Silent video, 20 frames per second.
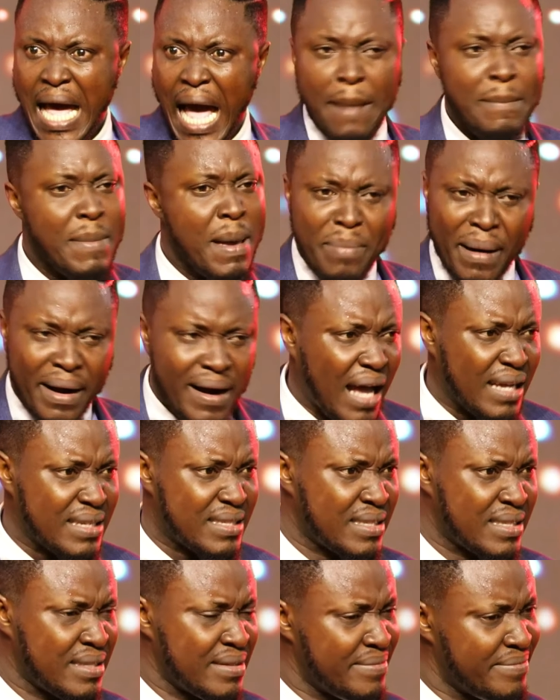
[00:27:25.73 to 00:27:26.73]
I'm
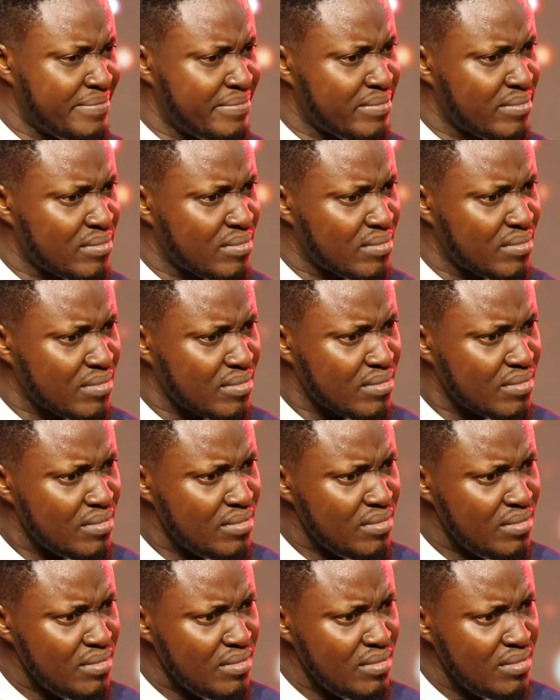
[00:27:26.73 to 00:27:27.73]
embarrassed.
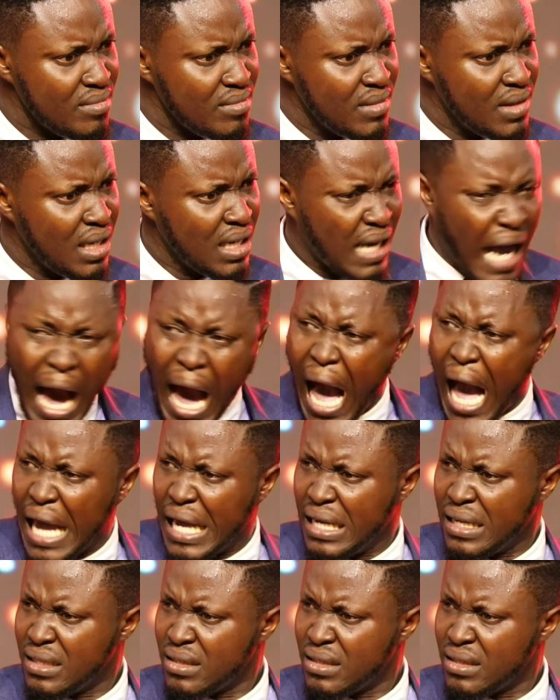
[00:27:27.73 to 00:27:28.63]
Kai.